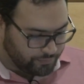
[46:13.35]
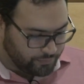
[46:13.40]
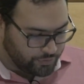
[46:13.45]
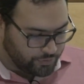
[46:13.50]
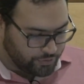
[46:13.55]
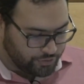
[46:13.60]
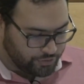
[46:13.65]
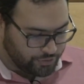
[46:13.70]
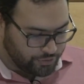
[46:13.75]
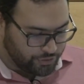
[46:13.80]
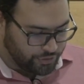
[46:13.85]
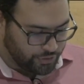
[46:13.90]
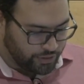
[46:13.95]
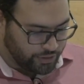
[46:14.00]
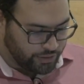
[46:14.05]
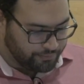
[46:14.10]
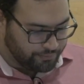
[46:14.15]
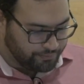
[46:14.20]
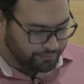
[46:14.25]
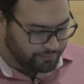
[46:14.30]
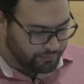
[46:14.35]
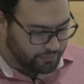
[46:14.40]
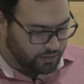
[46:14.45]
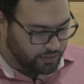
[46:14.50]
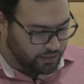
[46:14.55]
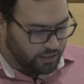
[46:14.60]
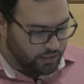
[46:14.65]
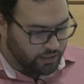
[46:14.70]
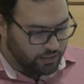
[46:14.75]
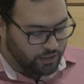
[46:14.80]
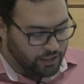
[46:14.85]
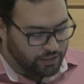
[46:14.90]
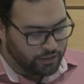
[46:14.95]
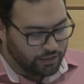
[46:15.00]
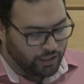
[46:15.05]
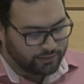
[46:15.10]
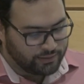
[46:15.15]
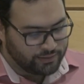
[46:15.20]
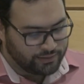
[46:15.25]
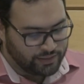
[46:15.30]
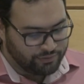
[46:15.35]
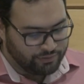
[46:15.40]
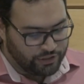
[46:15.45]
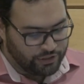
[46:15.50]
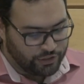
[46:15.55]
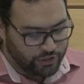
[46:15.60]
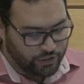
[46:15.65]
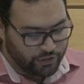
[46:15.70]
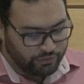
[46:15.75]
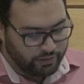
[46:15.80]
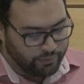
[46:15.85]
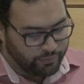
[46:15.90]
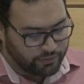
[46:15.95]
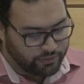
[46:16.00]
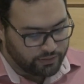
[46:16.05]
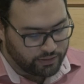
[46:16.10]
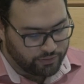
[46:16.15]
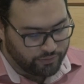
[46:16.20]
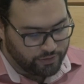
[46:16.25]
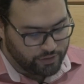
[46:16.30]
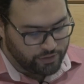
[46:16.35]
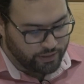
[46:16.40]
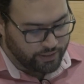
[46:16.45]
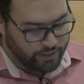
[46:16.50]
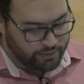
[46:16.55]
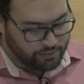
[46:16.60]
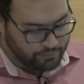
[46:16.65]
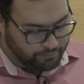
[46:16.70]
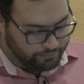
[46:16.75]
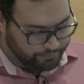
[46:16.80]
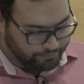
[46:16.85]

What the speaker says: just to show you. There's lots of stuff that you could create with D3.js.